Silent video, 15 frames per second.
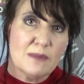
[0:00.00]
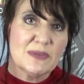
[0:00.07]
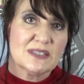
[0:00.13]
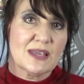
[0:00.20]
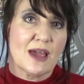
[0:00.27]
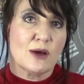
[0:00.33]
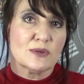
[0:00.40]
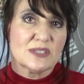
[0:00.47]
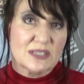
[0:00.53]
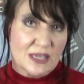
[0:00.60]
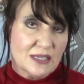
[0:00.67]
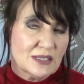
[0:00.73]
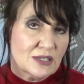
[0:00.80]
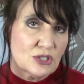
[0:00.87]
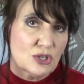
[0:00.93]
as the house
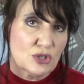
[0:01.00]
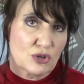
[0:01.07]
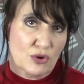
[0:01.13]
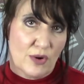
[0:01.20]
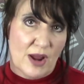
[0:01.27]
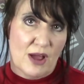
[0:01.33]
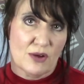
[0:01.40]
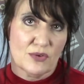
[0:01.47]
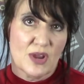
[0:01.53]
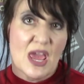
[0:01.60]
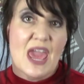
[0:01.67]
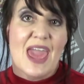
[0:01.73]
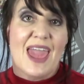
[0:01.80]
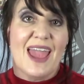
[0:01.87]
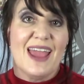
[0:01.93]
sinks into the ground
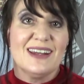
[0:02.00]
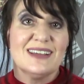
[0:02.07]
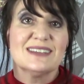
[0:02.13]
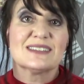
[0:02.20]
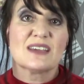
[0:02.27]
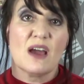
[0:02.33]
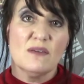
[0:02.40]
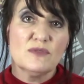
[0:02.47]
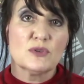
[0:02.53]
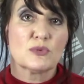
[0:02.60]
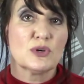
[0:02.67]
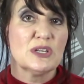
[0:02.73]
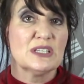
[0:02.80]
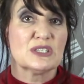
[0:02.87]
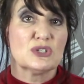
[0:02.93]
and gets comfortable
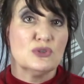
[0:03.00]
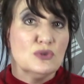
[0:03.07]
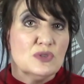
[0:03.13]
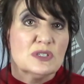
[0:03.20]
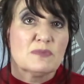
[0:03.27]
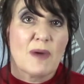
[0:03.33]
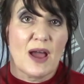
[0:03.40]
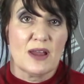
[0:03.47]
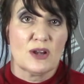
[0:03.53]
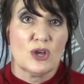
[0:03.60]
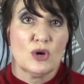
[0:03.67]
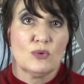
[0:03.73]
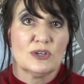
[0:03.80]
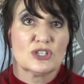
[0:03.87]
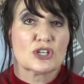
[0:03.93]
in its new spot,
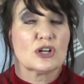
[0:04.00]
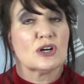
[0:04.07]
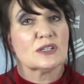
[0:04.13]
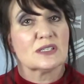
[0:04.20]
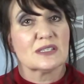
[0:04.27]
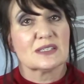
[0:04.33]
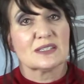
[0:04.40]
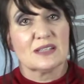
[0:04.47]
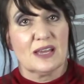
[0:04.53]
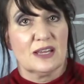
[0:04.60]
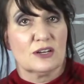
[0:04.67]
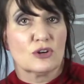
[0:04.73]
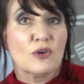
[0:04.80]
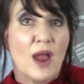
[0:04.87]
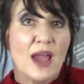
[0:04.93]
which causes slight
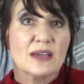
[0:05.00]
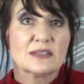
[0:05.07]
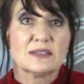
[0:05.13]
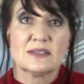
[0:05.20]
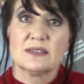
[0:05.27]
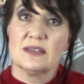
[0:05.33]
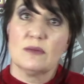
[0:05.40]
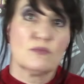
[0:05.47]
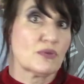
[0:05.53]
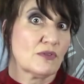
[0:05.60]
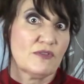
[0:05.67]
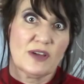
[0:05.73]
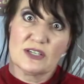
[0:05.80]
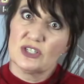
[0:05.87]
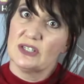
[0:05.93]
cracks,
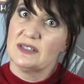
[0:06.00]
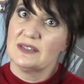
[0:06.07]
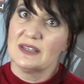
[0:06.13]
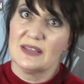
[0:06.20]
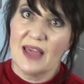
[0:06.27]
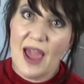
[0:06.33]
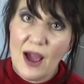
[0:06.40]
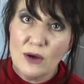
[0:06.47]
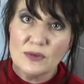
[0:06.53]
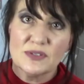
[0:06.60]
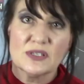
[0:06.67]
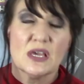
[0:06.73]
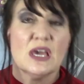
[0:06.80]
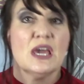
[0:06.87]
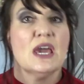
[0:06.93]
imperfections in the house.
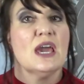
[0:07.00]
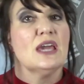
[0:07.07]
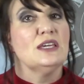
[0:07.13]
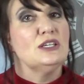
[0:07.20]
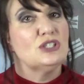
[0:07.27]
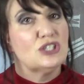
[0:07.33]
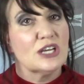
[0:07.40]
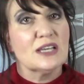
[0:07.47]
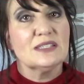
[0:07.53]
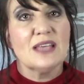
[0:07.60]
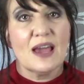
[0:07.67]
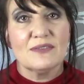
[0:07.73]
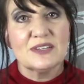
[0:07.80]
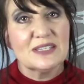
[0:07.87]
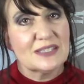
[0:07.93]
You just
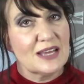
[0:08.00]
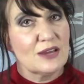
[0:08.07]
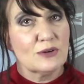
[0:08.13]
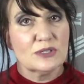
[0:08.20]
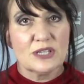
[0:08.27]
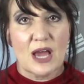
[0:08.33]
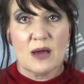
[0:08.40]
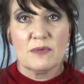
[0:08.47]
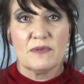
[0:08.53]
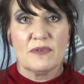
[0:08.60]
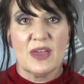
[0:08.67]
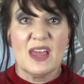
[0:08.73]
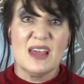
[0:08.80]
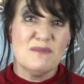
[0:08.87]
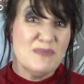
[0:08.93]
have to stay on top of it
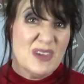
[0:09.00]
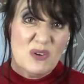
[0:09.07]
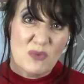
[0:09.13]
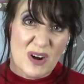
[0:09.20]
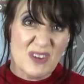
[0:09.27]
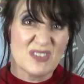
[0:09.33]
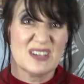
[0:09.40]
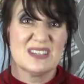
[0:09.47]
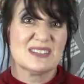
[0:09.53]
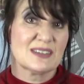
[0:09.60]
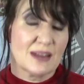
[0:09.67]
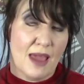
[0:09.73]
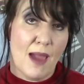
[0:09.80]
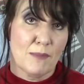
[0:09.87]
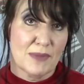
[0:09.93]
and be aware that it's going
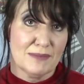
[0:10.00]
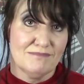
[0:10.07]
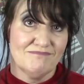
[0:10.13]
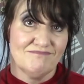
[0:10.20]
to happen.